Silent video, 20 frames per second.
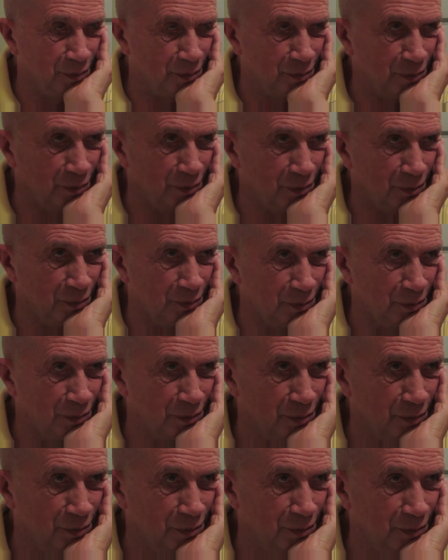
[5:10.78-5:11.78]

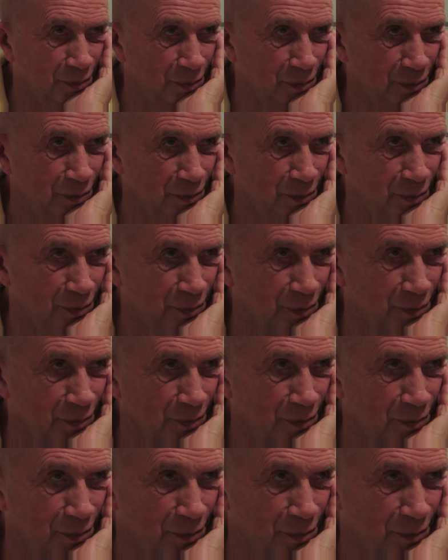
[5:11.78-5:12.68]
Nobody speaks.